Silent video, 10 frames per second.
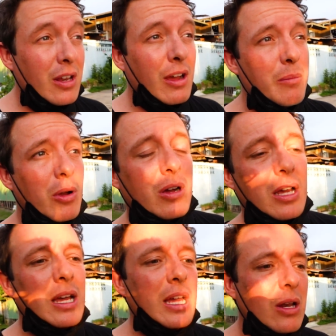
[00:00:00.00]
night
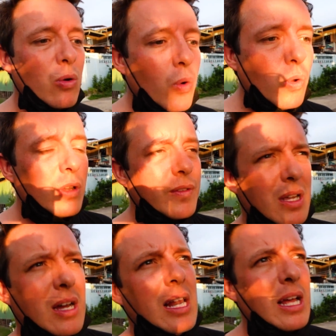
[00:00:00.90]
market in all of
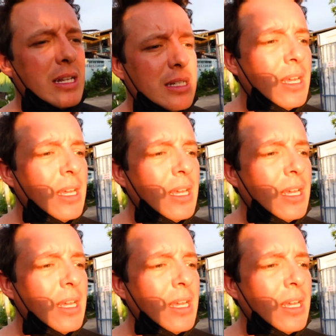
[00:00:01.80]
Thailand.